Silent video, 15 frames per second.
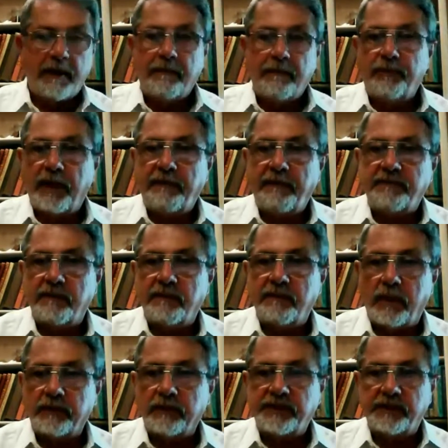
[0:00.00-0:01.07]
briefs and
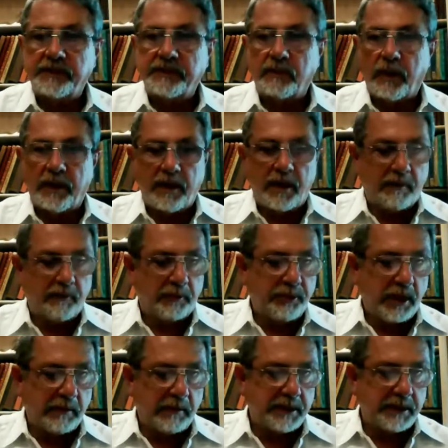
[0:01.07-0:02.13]
motions or whatnot would
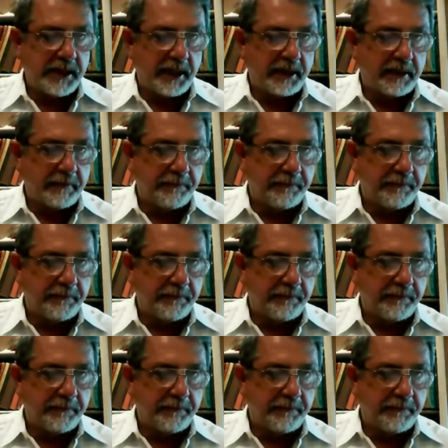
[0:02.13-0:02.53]
probably take